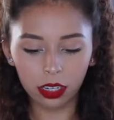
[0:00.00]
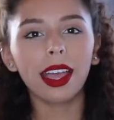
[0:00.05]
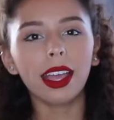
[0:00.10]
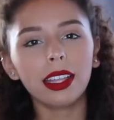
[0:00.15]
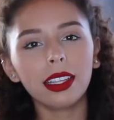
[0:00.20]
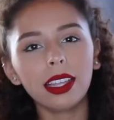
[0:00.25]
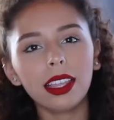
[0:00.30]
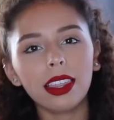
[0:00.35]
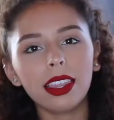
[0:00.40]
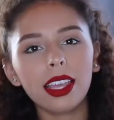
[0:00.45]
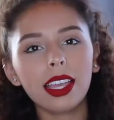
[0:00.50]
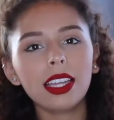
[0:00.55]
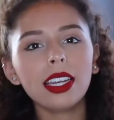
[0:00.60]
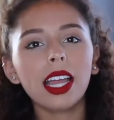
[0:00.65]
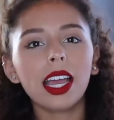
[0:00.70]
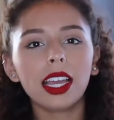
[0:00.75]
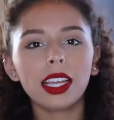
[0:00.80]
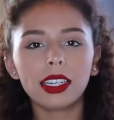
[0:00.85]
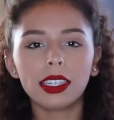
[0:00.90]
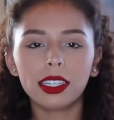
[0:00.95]
And then
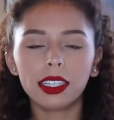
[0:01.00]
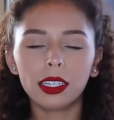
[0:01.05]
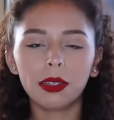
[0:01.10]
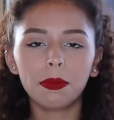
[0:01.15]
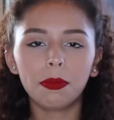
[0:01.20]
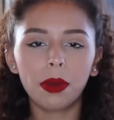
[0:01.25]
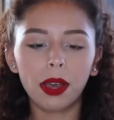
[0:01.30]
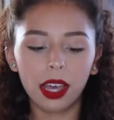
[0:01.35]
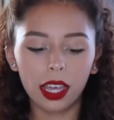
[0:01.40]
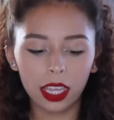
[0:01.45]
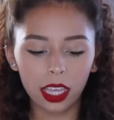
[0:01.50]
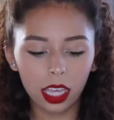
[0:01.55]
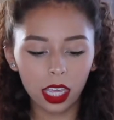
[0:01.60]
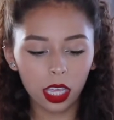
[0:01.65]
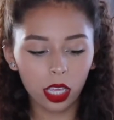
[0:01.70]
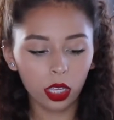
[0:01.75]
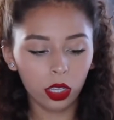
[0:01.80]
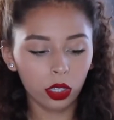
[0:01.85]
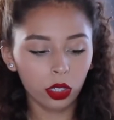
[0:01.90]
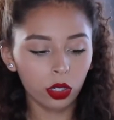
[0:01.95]
I did buy
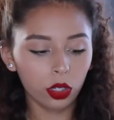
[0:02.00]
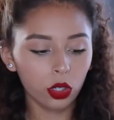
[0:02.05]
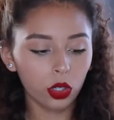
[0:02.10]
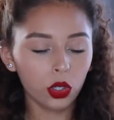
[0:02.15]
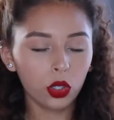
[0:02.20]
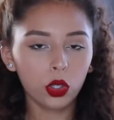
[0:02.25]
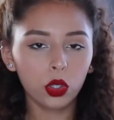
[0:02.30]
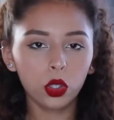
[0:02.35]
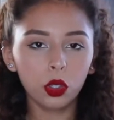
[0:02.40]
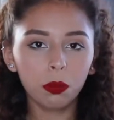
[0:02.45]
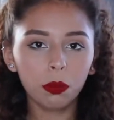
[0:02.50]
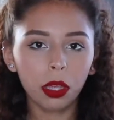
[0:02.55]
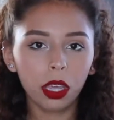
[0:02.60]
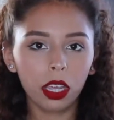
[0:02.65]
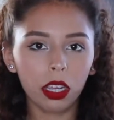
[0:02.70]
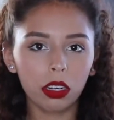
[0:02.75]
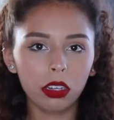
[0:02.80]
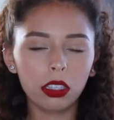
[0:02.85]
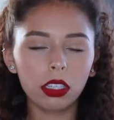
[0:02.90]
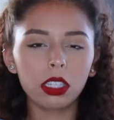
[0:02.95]
2
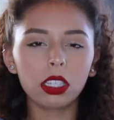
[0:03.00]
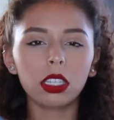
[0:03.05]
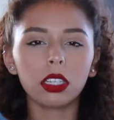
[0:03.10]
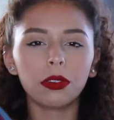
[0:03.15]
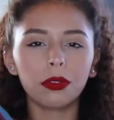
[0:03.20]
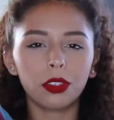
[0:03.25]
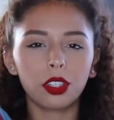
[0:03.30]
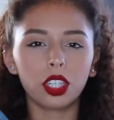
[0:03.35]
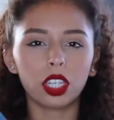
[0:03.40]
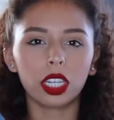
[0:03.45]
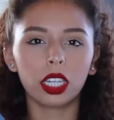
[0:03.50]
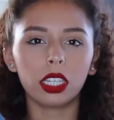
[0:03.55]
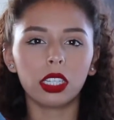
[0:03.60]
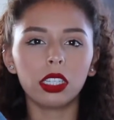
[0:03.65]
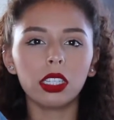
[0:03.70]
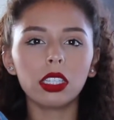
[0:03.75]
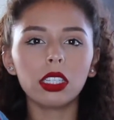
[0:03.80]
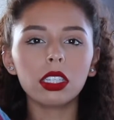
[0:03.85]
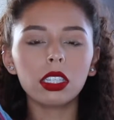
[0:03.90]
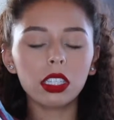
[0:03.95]
pairs of
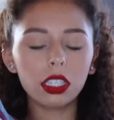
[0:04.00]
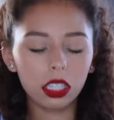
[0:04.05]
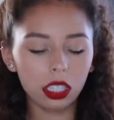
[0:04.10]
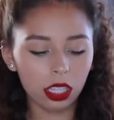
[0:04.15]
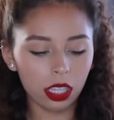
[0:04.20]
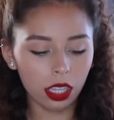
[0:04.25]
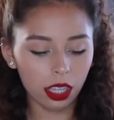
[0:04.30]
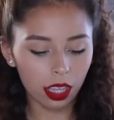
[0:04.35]
jeans.